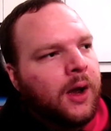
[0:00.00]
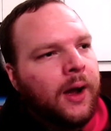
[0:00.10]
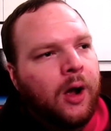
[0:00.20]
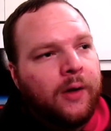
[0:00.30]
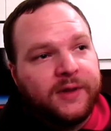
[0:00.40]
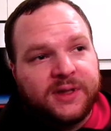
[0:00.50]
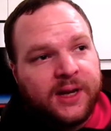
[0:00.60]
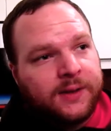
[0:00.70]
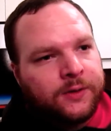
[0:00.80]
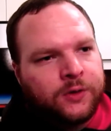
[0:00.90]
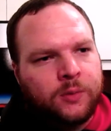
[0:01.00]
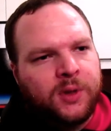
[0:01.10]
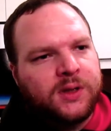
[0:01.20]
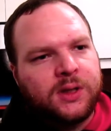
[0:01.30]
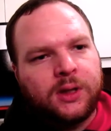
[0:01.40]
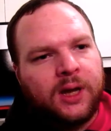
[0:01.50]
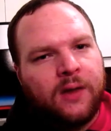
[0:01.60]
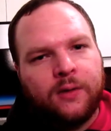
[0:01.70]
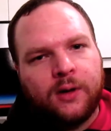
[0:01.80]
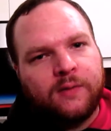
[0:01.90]
all of its science instruments and
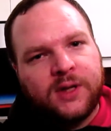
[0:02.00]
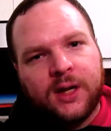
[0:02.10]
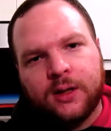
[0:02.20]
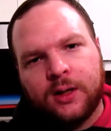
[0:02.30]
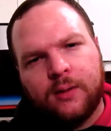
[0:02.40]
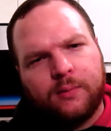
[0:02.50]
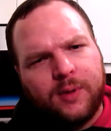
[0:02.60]
gathering of data